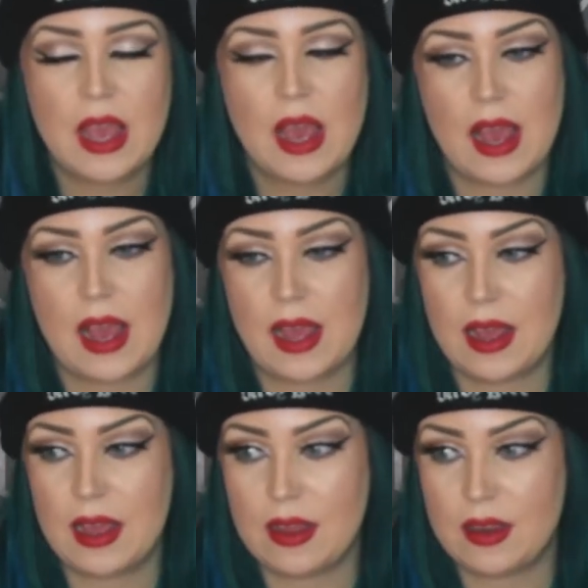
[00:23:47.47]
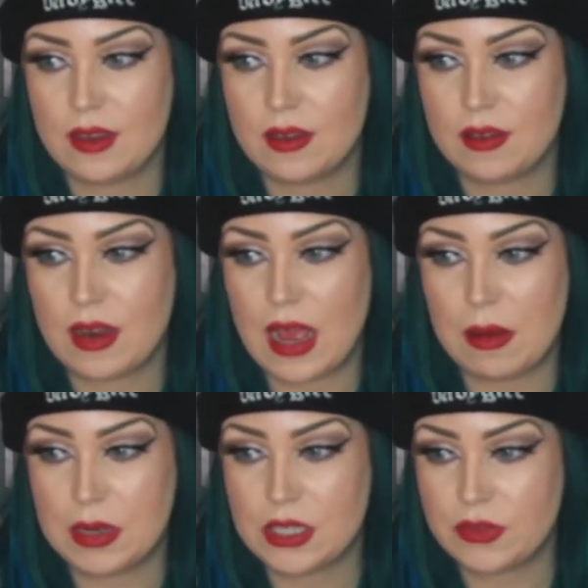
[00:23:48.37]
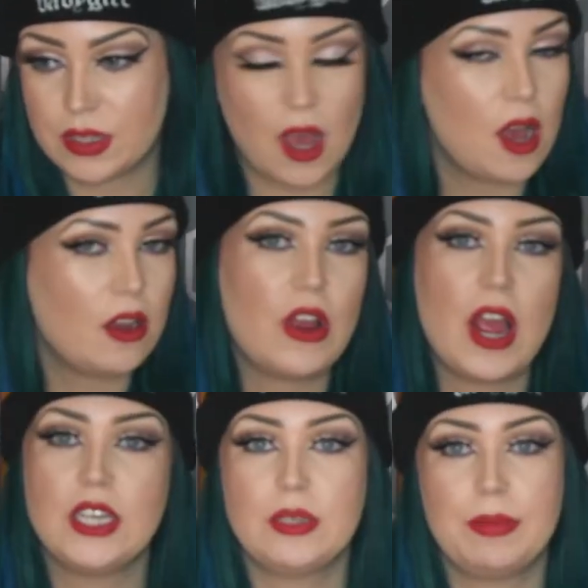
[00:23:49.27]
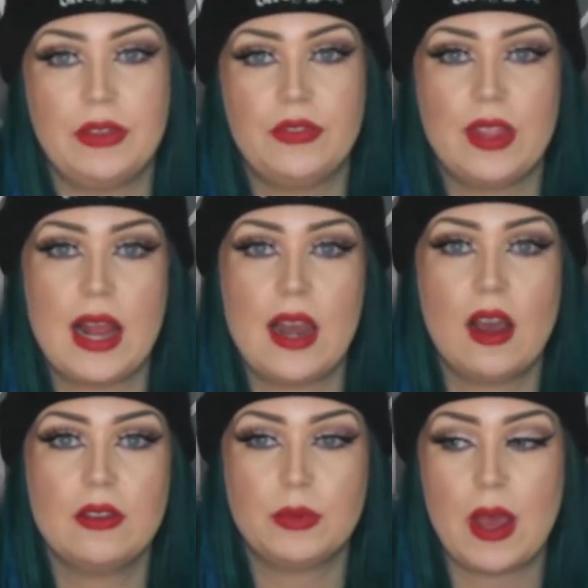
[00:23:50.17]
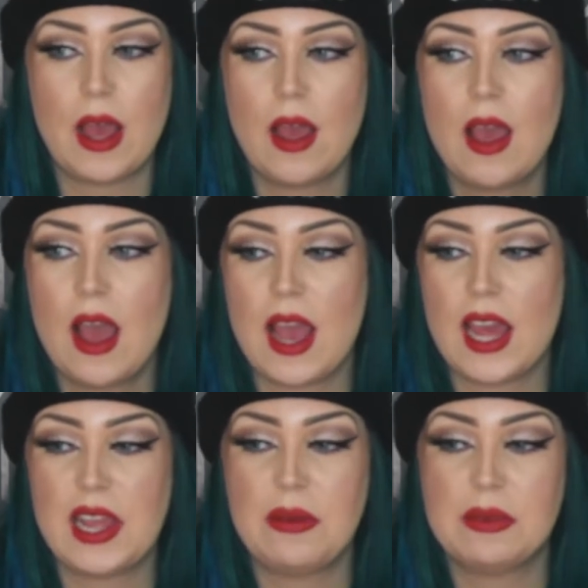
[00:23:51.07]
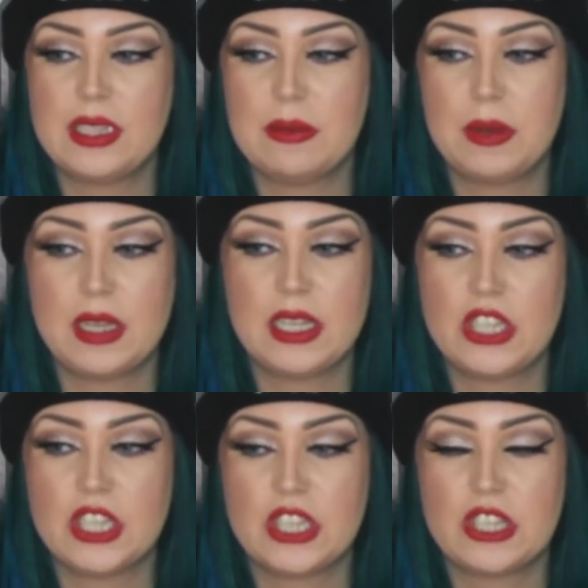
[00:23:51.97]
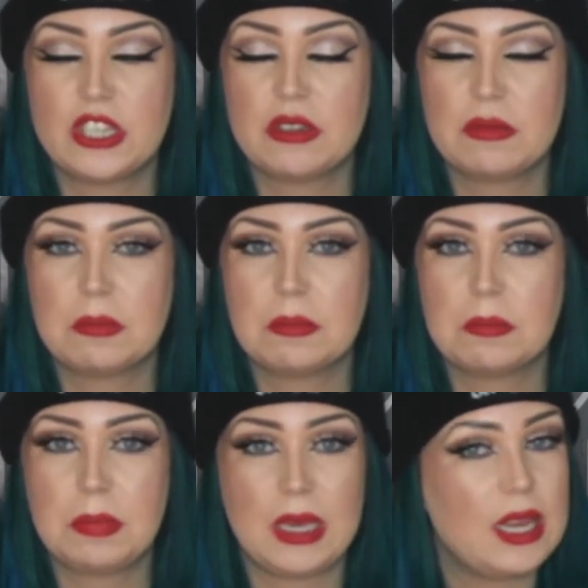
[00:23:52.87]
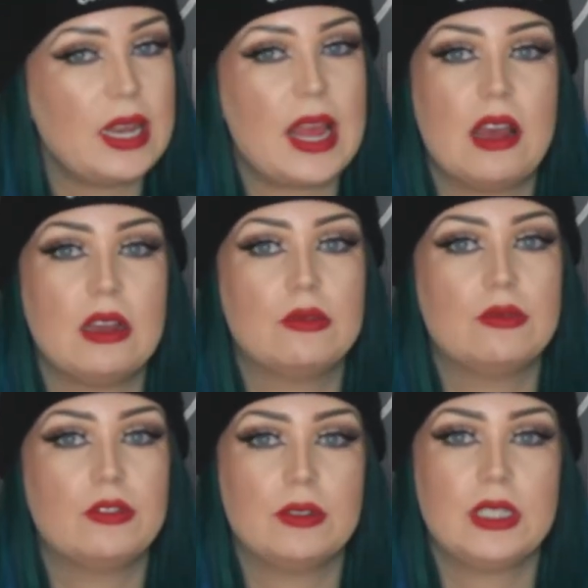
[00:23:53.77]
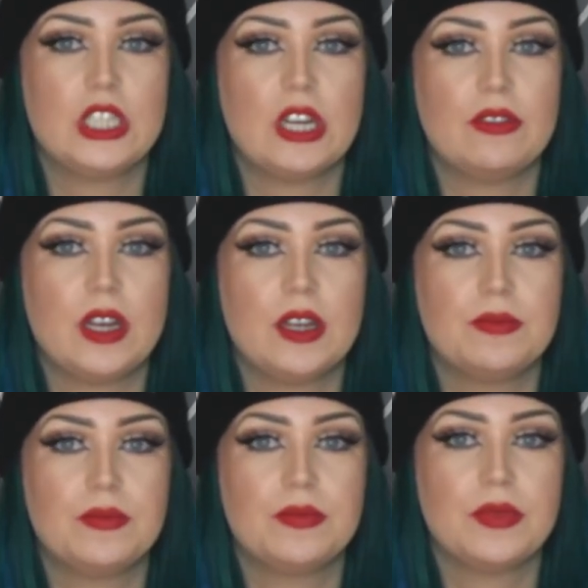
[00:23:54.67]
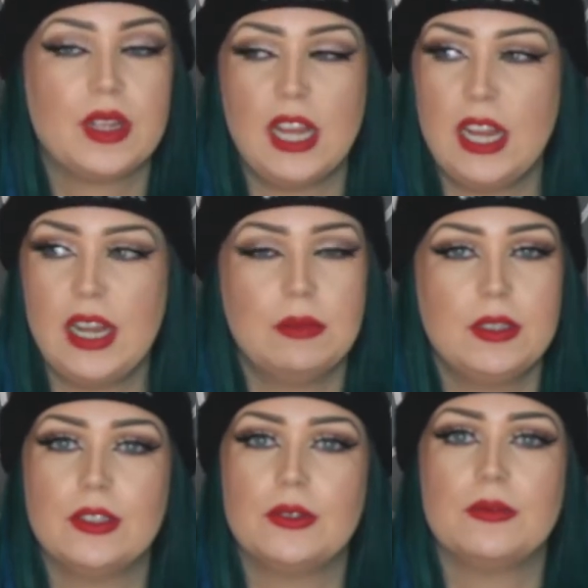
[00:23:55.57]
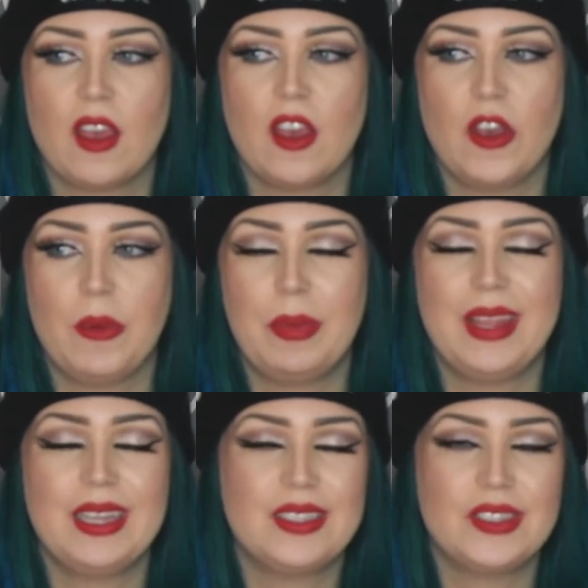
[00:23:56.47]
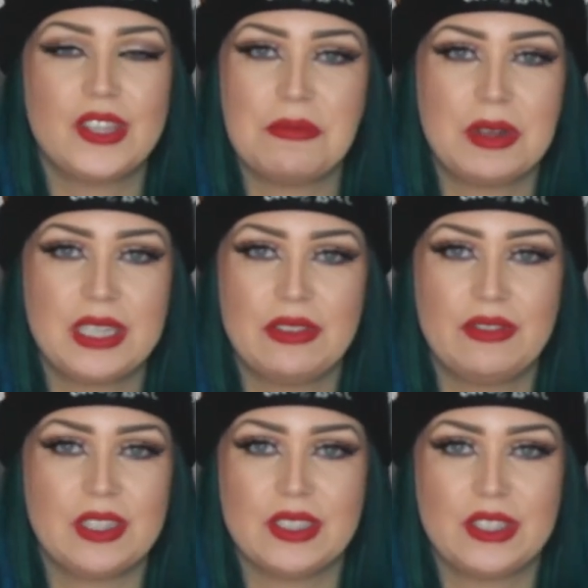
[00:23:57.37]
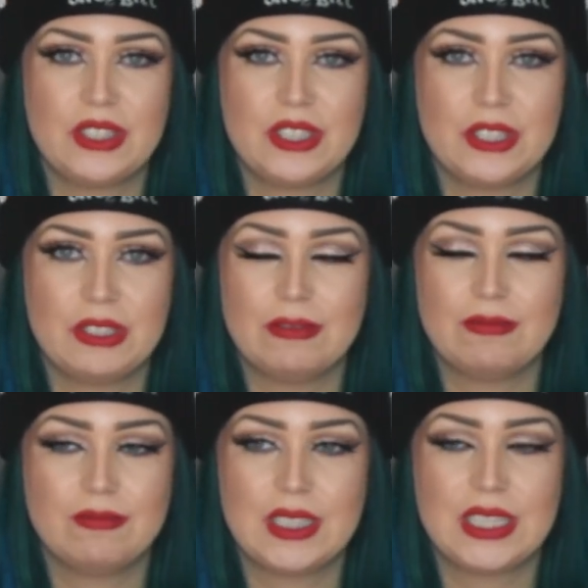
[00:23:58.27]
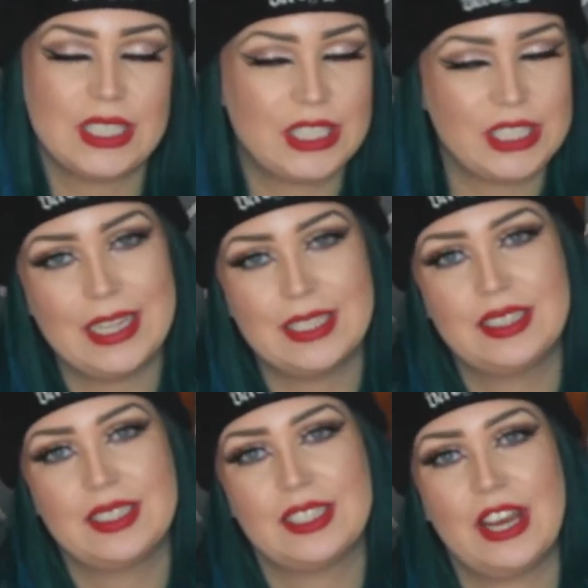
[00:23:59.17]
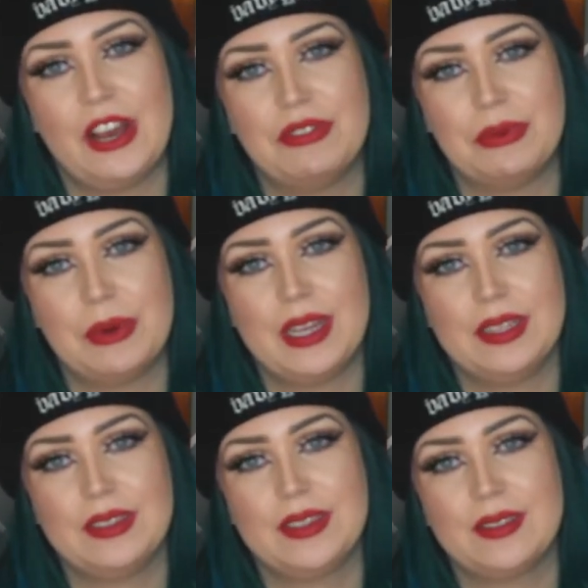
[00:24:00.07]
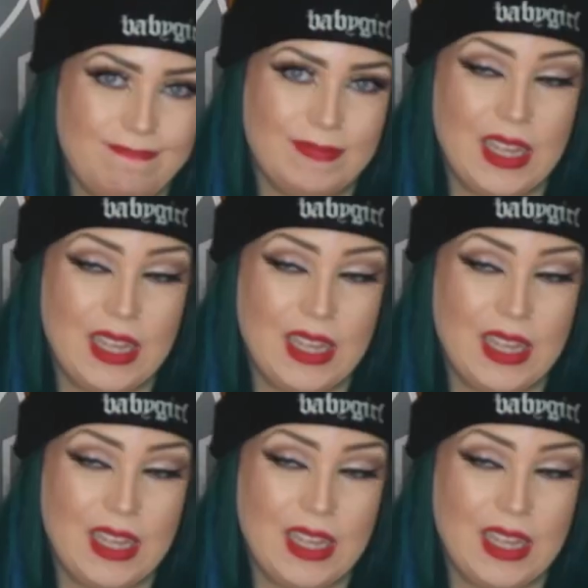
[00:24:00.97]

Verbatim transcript: and how much of a car crash both of their lives were, and they were simply just being there for each other, and that was all. But there's so much evidence to suggest otherwise. I